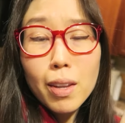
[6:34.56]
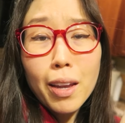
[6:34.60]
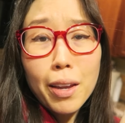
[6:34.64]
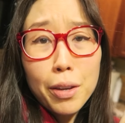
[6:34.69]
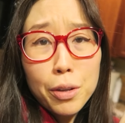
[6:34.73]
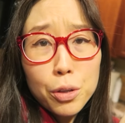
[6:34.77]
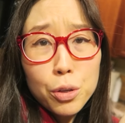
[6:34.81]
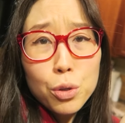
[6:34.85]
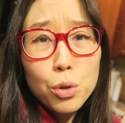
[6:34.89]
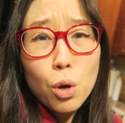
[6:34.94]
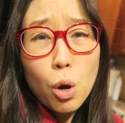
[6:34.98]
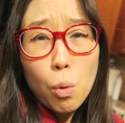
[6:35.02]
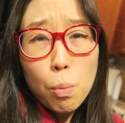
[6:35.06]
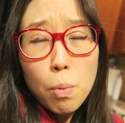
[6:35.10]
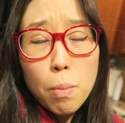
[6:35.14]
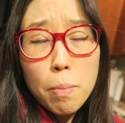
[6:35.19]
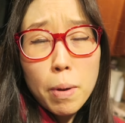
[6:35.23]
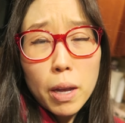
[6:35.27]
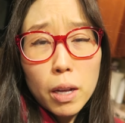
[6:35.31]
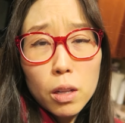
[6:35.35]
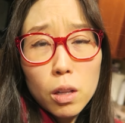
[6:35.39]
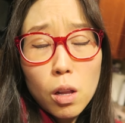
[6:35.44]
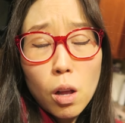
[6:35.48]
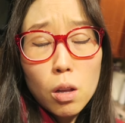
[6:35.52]
I do open
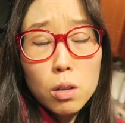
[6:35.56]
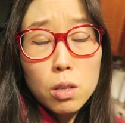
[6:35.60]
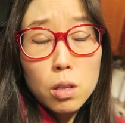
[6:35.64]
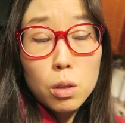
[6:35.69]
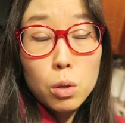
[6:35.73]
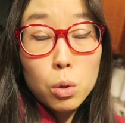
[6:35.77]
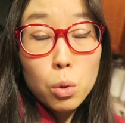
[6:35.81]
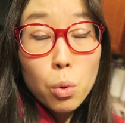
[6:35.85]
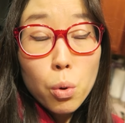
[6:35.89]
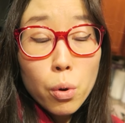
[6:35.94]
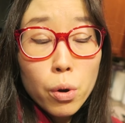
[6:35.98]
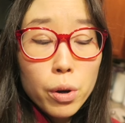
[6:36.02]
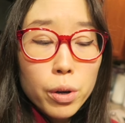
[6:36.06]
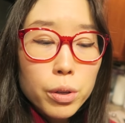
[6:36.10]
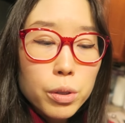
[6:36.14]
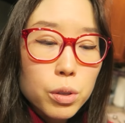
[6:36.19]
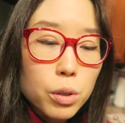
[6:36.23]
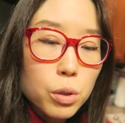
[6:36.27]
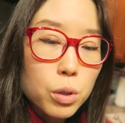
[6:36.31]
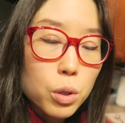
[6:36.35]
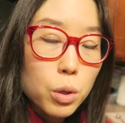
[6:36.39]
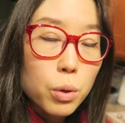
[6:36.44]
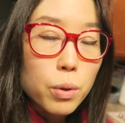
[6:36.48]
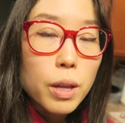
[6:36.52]
my closet
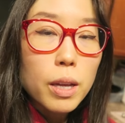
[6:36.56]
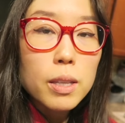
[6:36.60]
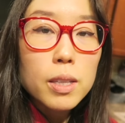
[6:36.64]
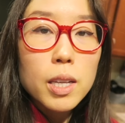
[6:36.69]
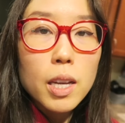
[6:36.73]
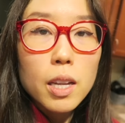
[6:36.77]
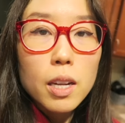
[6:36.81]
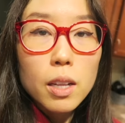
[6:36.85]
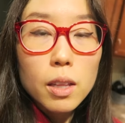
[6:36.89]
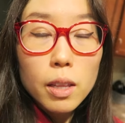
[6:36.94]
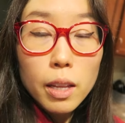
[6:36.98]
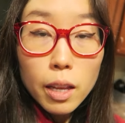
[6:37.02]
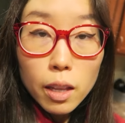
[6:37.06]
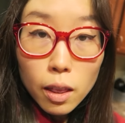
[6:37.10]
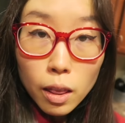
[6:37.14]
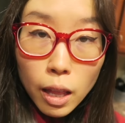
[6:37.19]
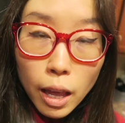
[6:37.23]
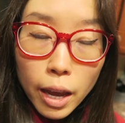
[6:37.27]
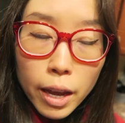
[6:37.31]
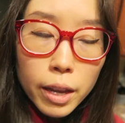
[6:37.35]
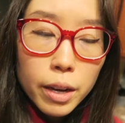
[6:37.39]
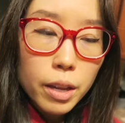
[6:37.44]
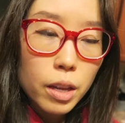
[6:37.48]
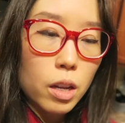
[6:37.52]
doors, so that's gonna let
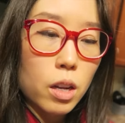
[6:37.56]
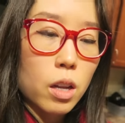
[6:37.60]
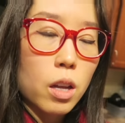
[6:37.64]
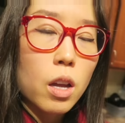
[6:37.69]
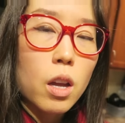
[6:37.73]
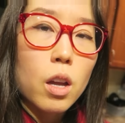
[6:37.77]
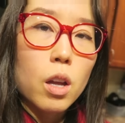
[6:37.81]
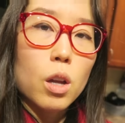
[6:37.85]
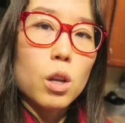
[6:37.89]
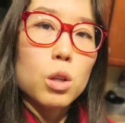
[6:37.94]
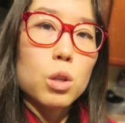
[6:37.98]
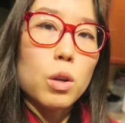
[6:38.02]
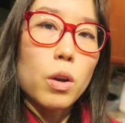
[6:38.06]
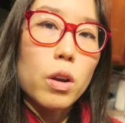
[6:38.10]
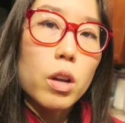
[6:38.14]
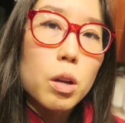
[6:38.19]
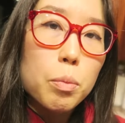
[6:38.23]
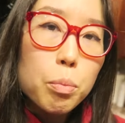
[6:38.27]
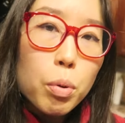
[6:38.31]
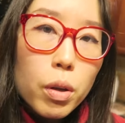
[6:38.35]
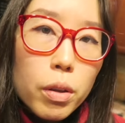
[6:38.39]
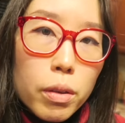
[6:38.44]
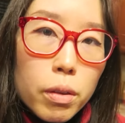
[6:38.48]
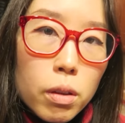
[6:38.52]
light in. So I'm
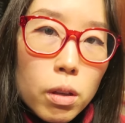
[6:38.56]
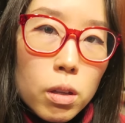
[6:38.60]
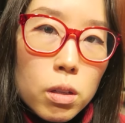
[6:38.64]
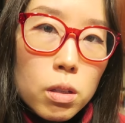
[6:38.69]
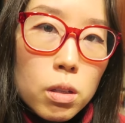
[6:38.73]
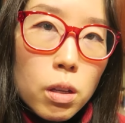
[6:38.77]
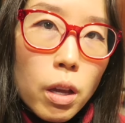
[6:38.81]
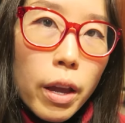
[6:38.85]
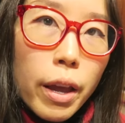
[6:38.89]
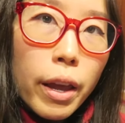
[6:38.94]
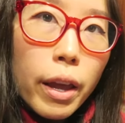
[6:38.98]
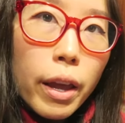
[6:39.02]
gonna put this